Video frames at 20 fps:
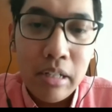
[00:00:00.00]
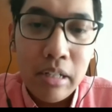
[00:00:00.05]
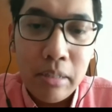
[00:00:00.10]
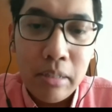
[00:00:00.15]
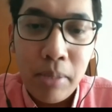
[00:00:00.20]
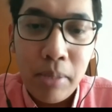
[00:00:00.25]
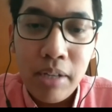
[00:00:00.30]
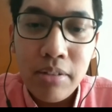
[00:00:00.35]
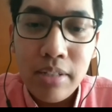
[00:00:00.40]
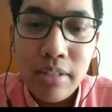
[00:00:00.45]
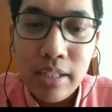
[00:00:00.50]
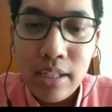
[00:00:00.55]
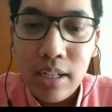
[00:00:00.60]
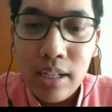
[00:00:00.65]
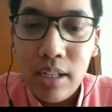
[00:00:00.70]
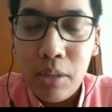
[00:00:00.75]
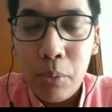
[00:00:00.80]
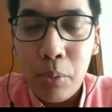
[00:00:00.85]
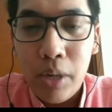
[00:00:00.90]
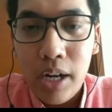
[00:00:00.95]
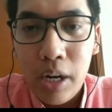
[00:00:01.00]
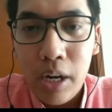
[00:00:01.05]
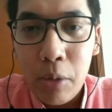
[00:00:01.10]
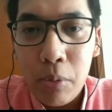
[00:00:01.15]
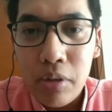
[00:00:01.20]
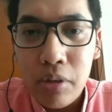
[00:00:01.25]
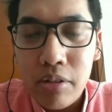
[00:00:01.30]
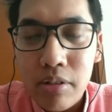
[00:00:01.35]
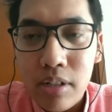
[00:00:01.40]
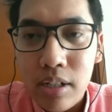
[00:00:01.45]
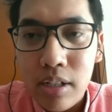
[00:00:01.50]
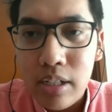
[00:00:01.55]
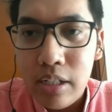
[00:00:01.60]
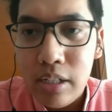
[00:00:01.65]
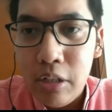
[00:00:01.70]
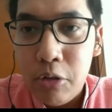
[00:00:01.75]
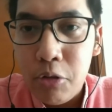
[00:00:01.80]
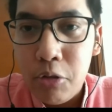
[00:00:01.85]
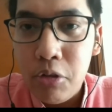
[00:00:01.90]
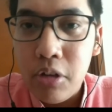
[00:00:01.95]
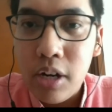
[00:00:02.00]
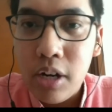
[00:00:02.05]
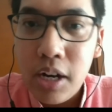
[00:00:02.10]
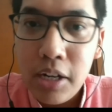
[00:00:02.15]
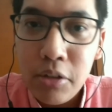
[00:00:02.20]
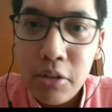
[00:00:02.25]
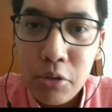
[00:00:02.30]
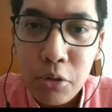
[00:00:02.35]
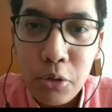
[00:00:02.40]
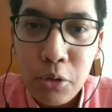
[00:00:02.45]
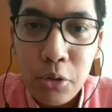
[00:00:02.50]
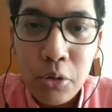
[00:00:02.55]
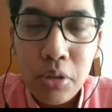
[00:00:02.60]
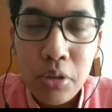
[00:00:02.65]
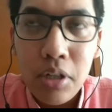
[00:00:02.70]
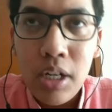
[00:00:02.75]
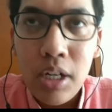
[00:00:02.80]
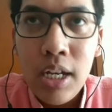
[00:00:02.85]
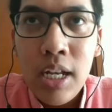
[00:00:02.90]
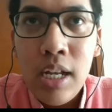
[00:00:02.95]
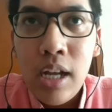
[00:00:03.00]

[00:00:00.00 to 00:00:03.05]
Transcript: Uh, basically, when I was uh, in junior high school,